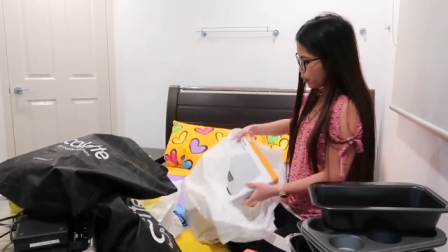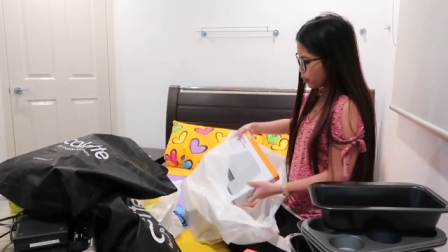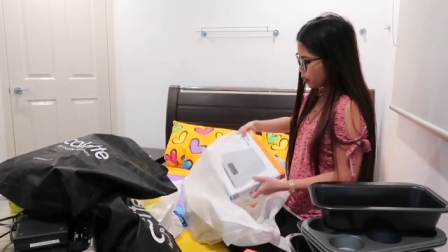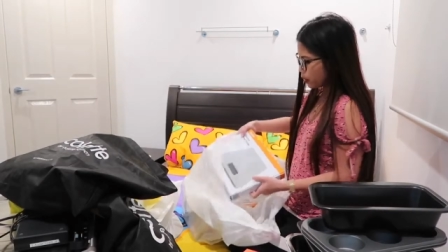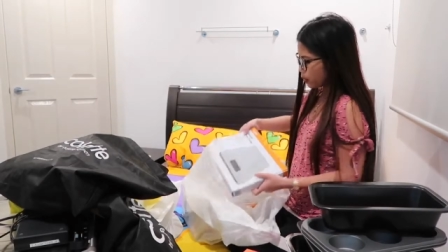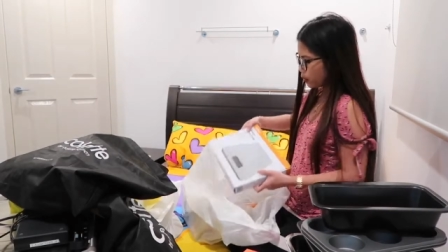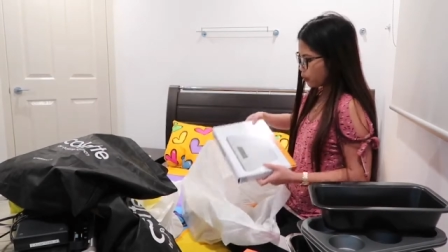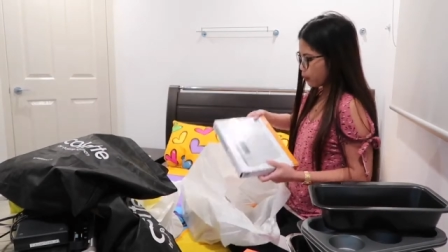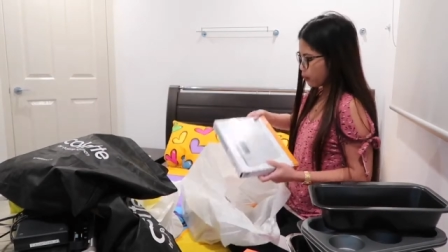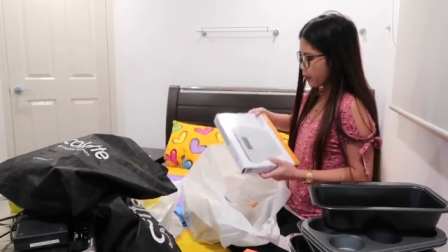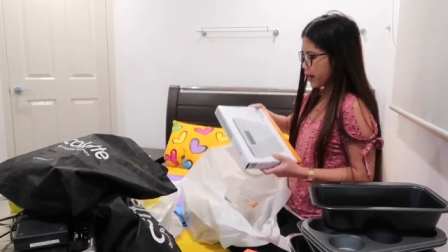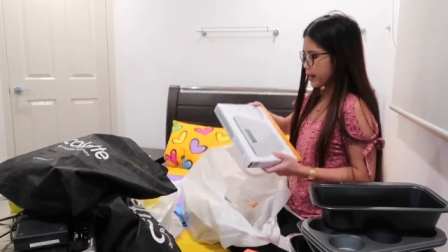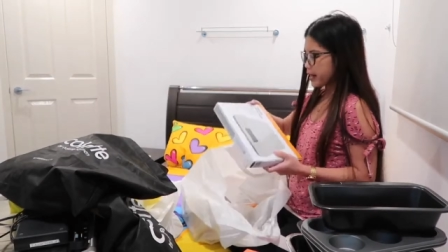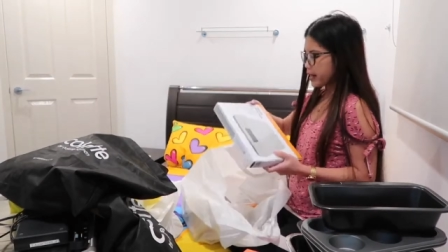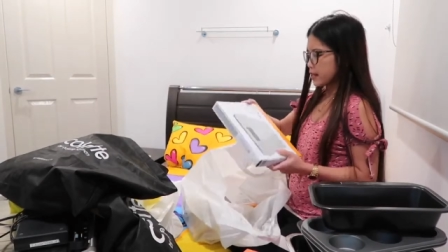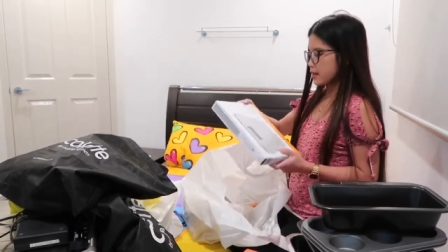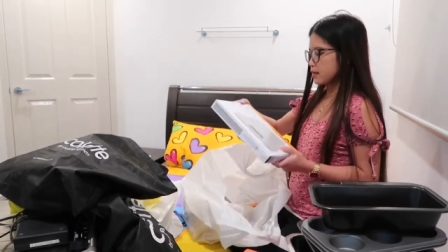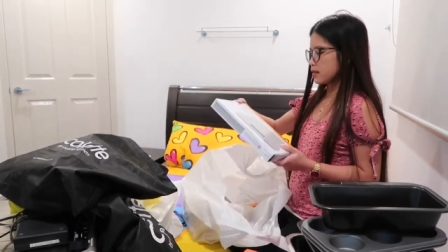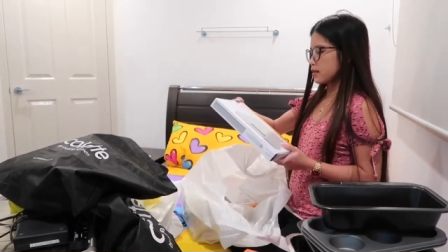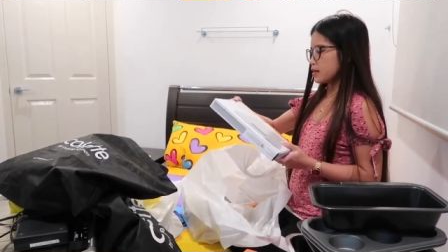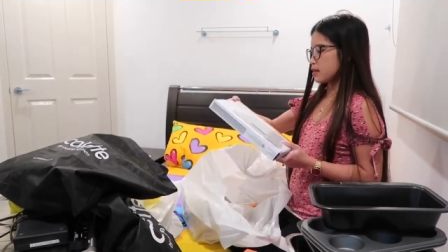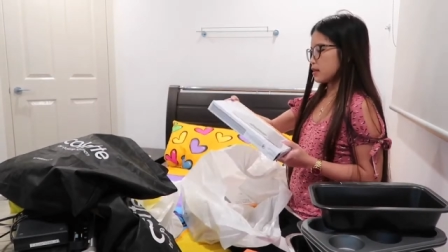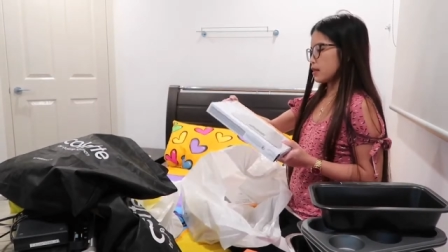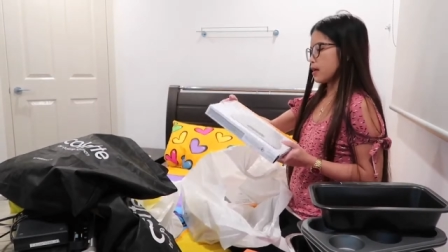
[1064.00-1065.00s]
bought a
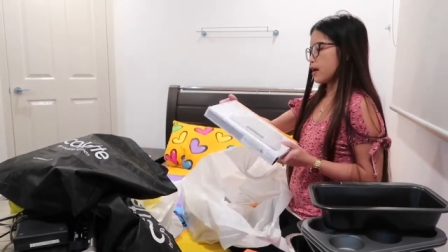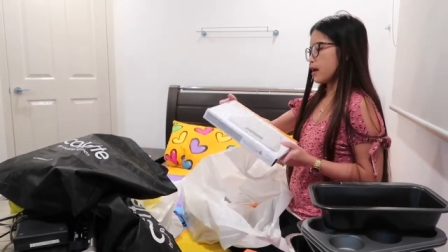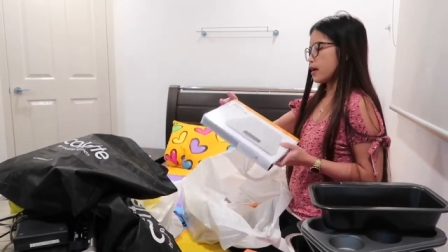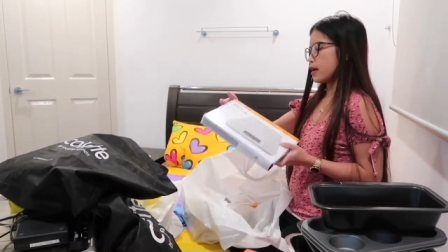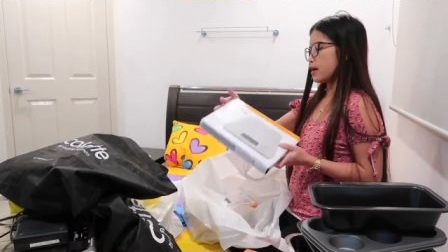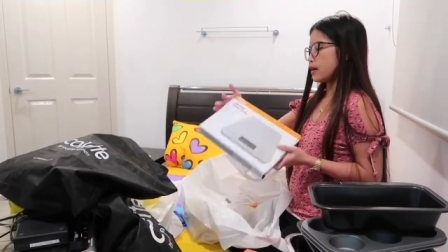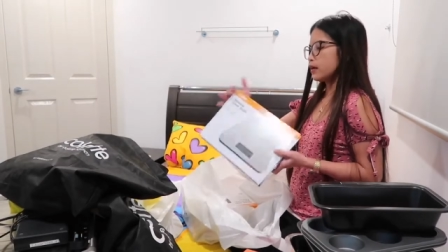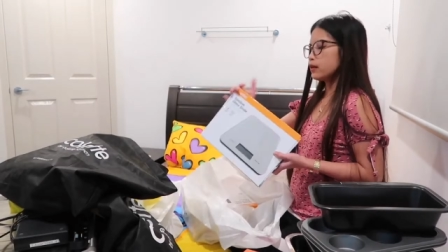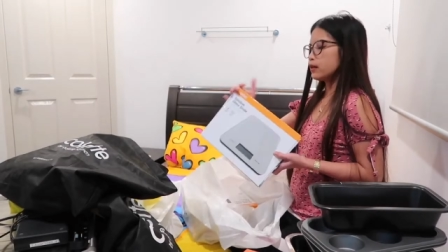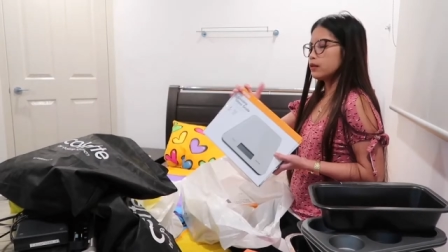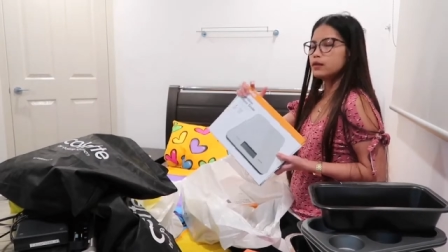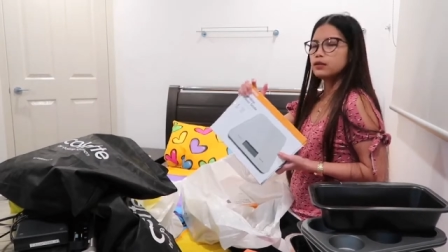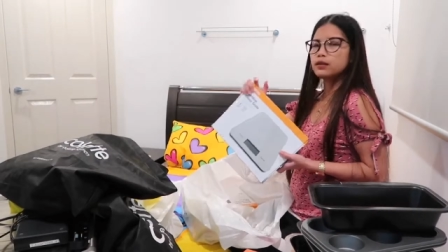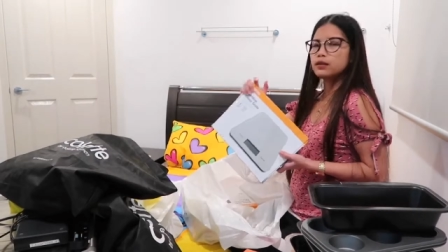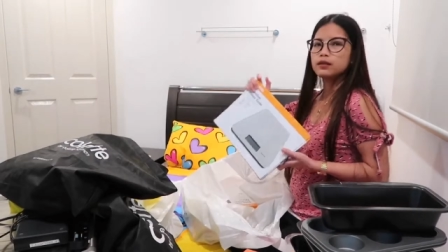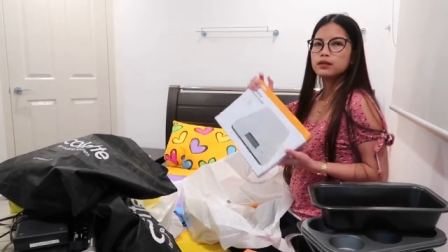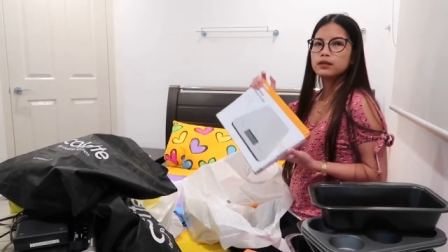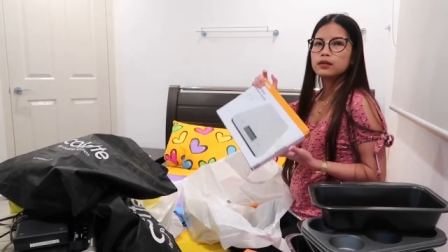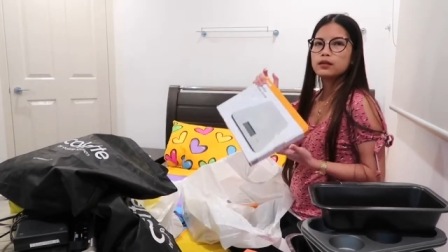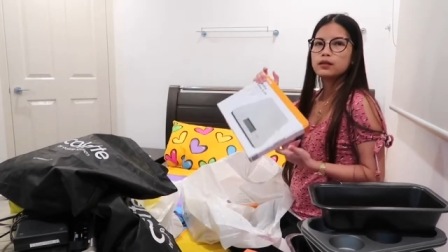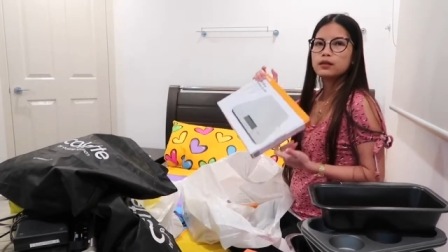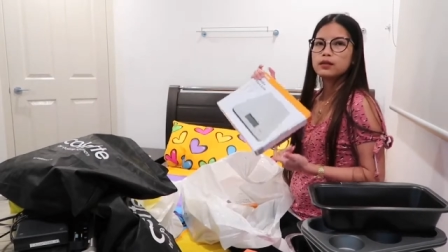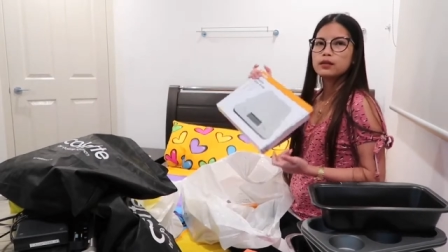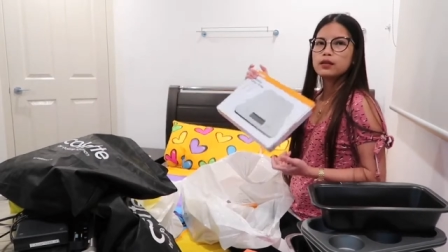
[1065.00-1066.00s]
weighing scale
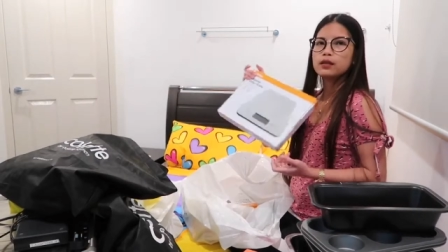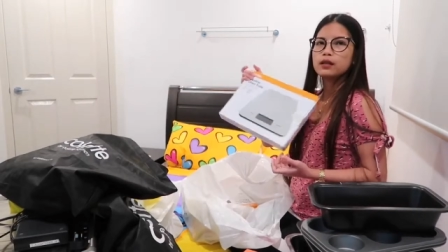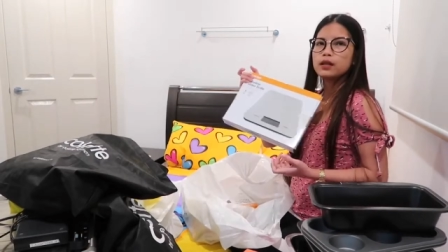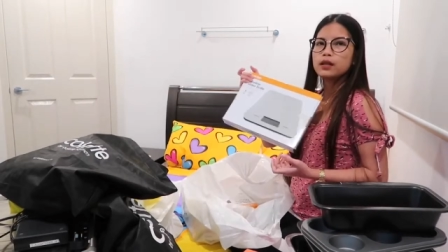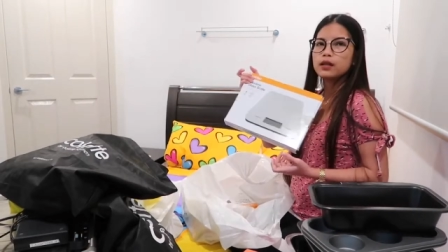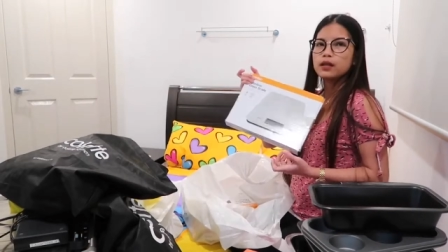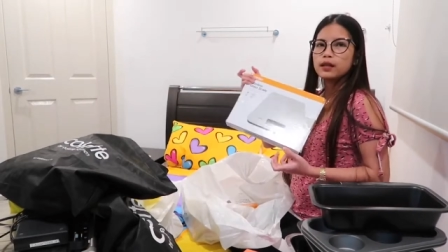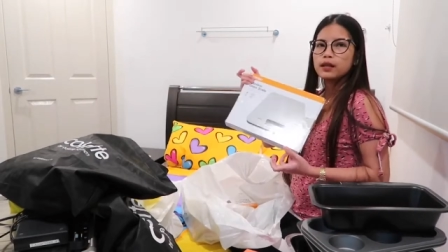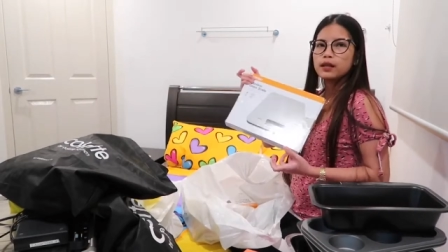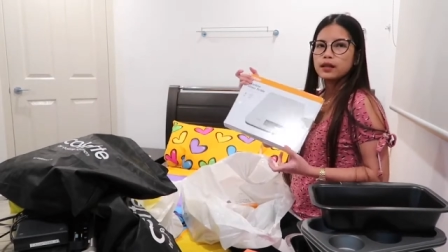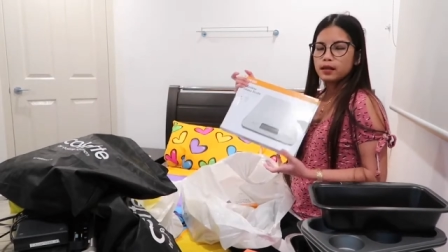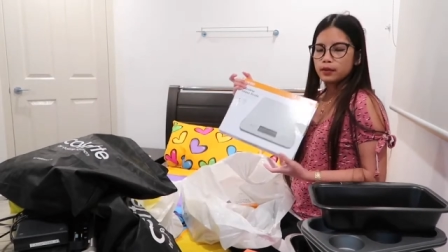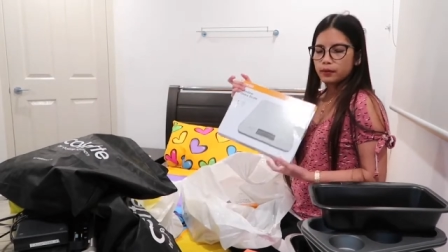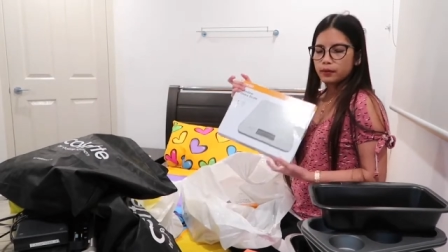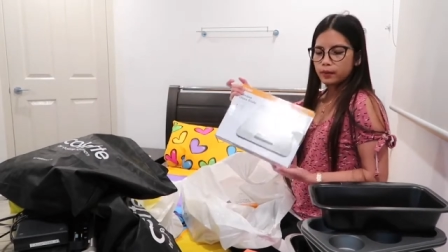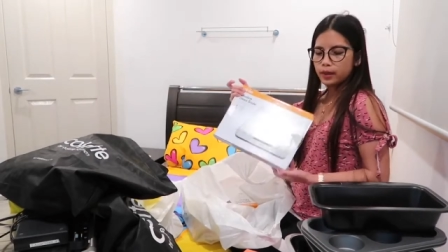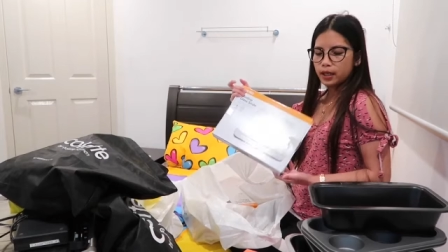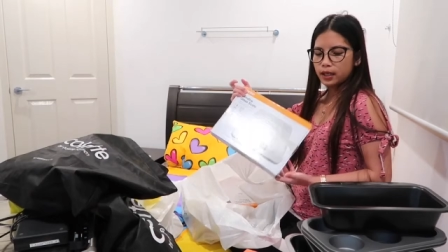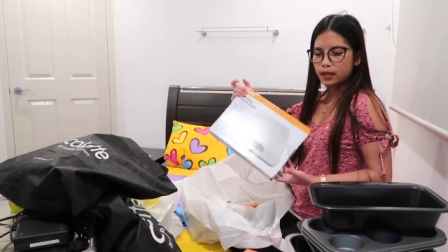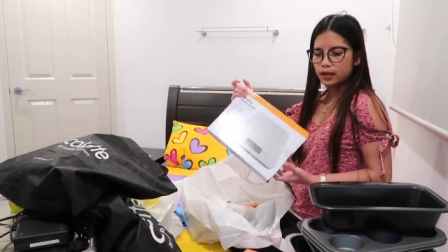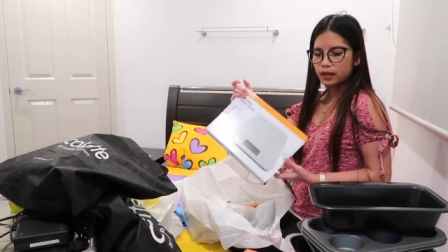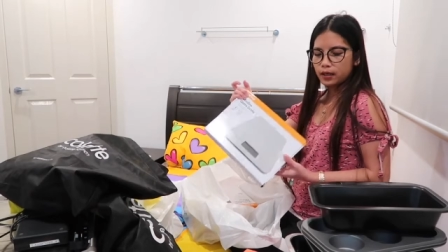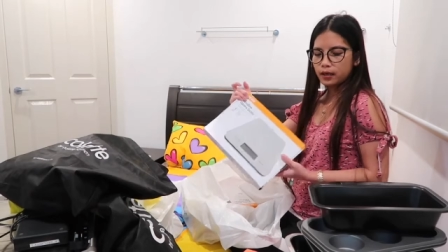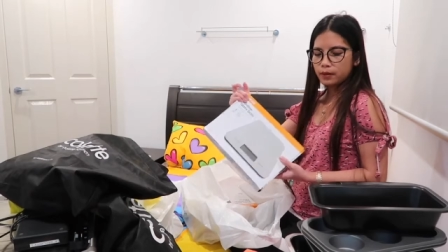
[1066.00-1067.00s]

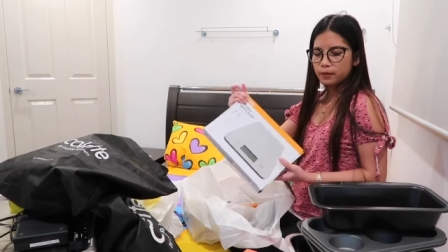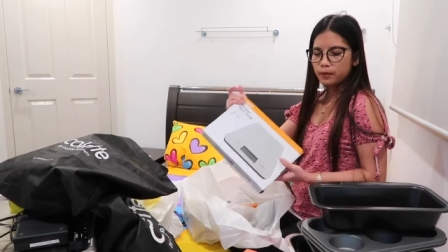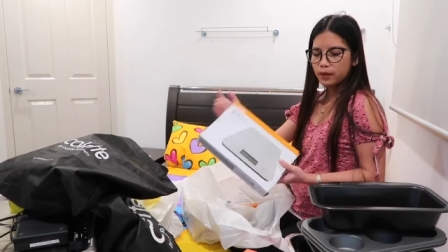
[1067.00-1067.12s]
para